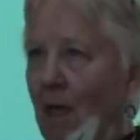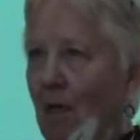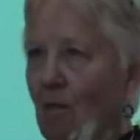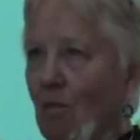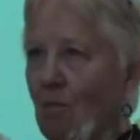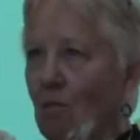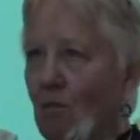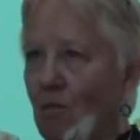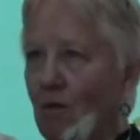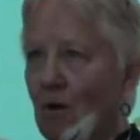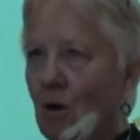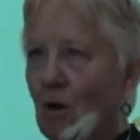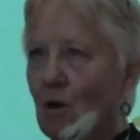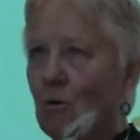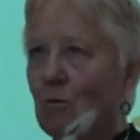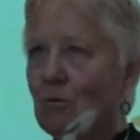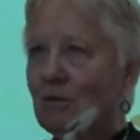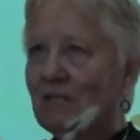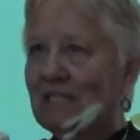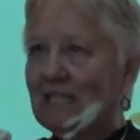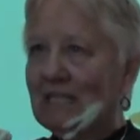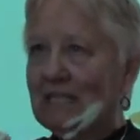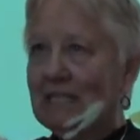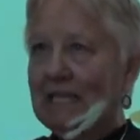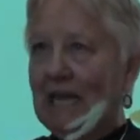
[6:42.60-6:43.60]

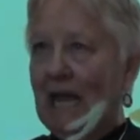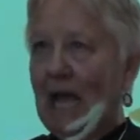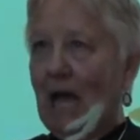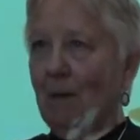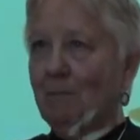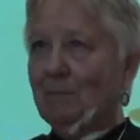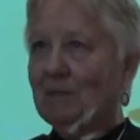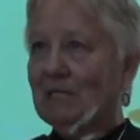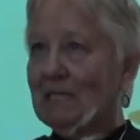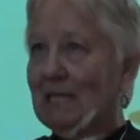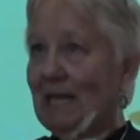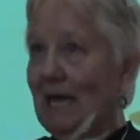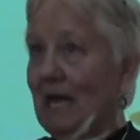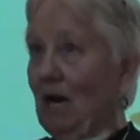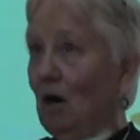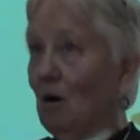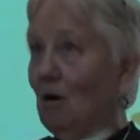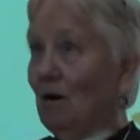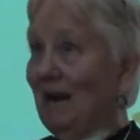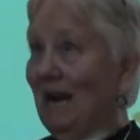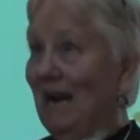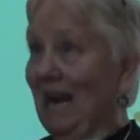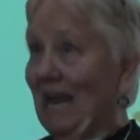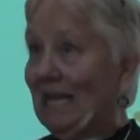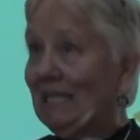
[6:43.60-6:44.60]
those steps that
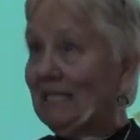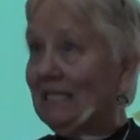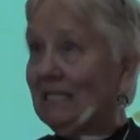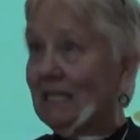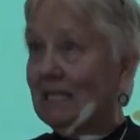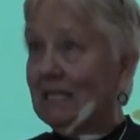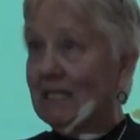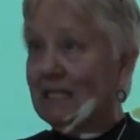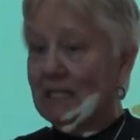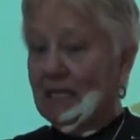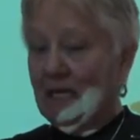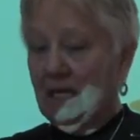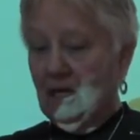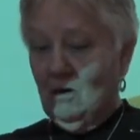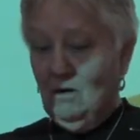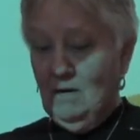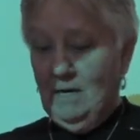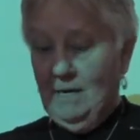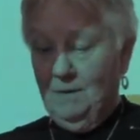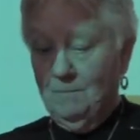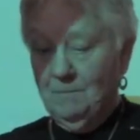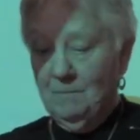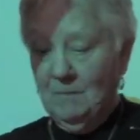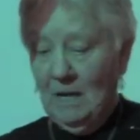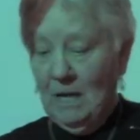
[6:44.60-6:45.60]
are
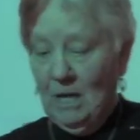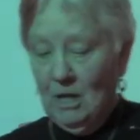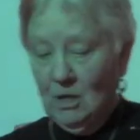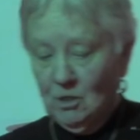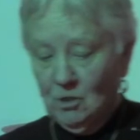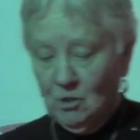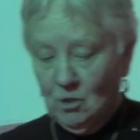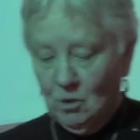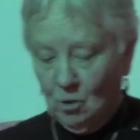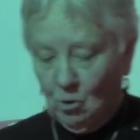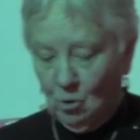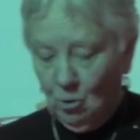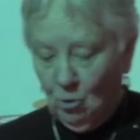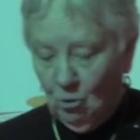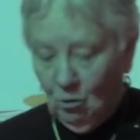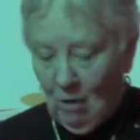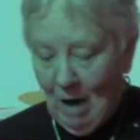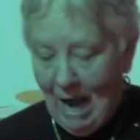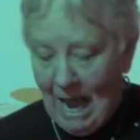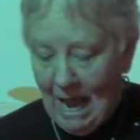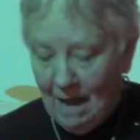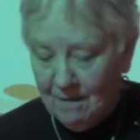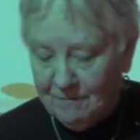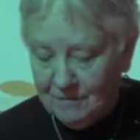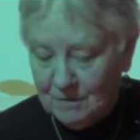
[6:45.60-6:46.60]
necessary to
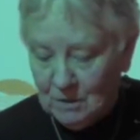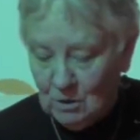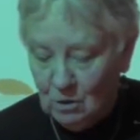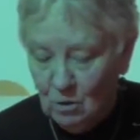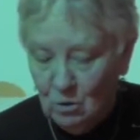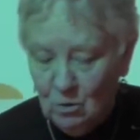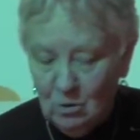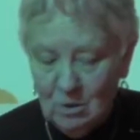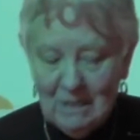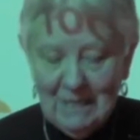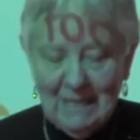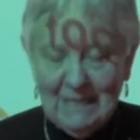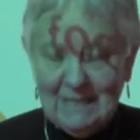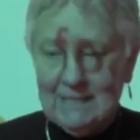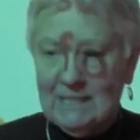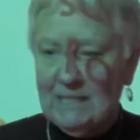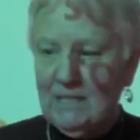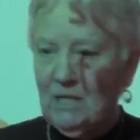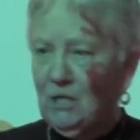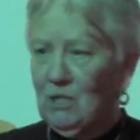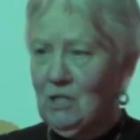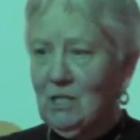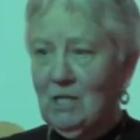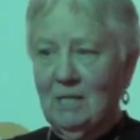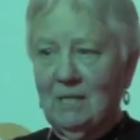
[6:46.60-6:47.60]
craft good
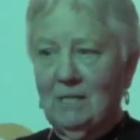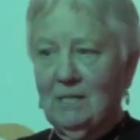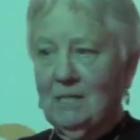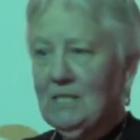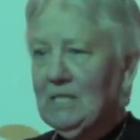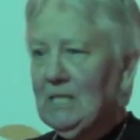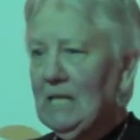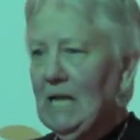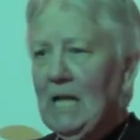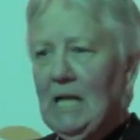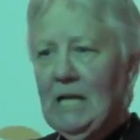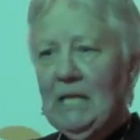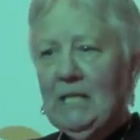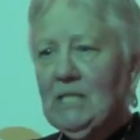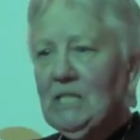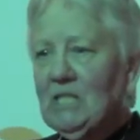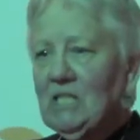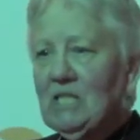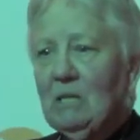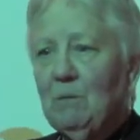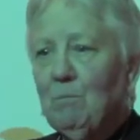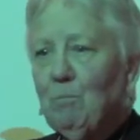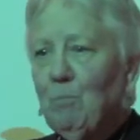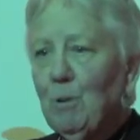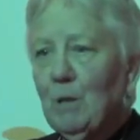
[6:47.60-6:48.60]
decisions
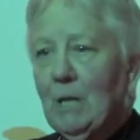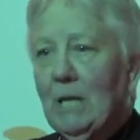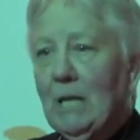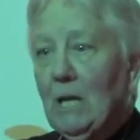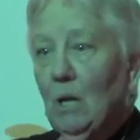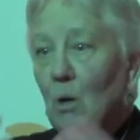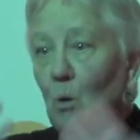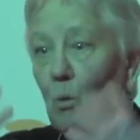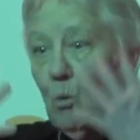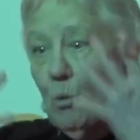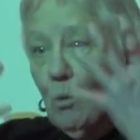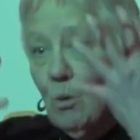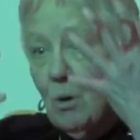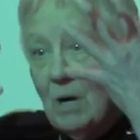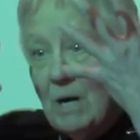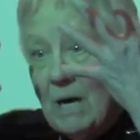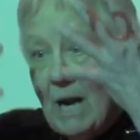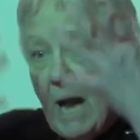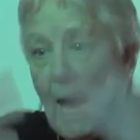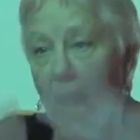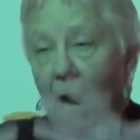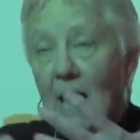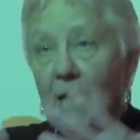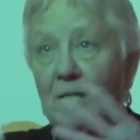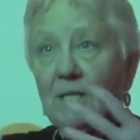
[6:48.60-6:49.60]
simply were
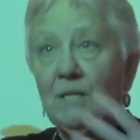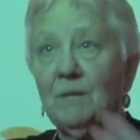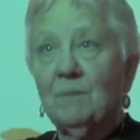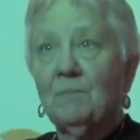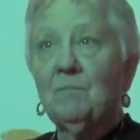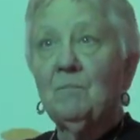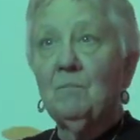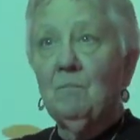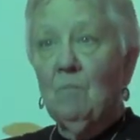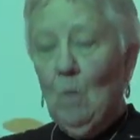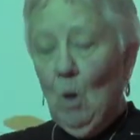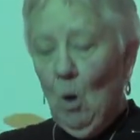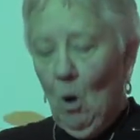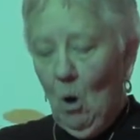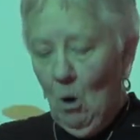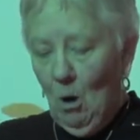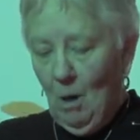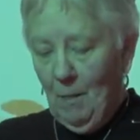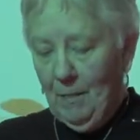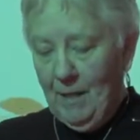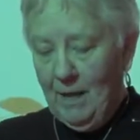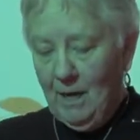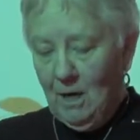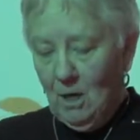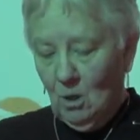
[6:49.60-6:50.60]
not
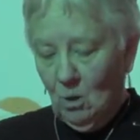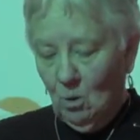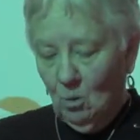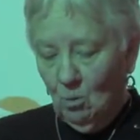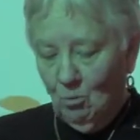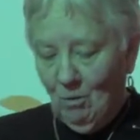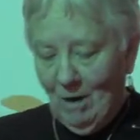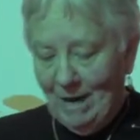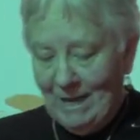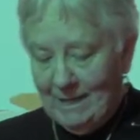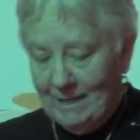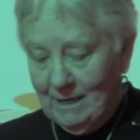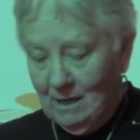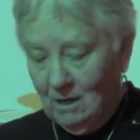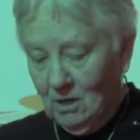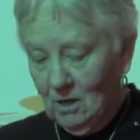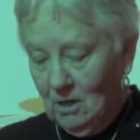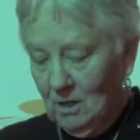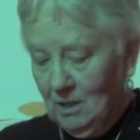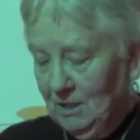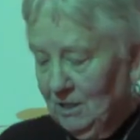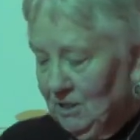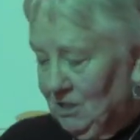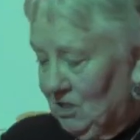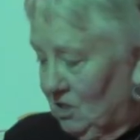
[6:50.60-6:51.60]
on their
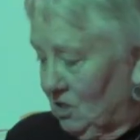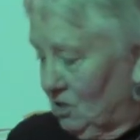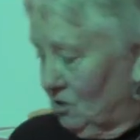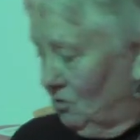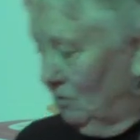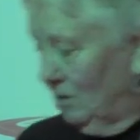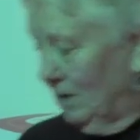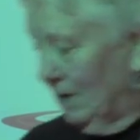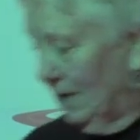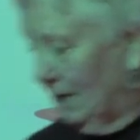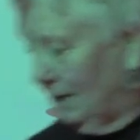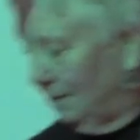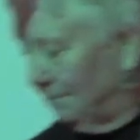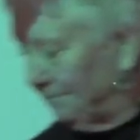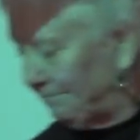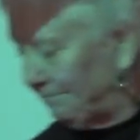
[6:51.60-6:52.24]
radar screen.